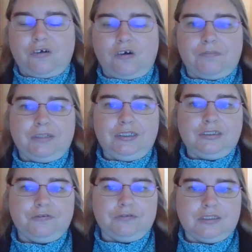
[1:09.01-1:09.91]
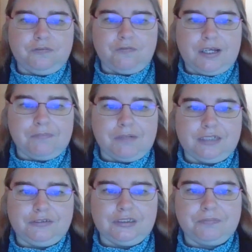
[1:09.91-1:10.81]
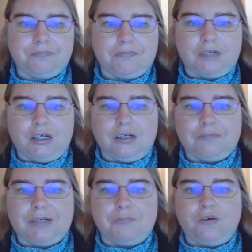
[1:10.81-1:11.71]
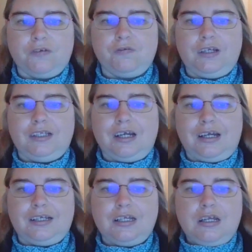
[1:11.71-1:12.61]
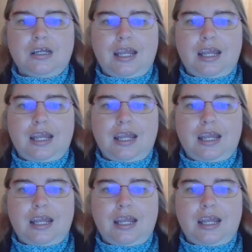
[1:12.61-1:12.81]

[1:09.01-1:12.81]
our ministry is ran by just uh, my brother and I,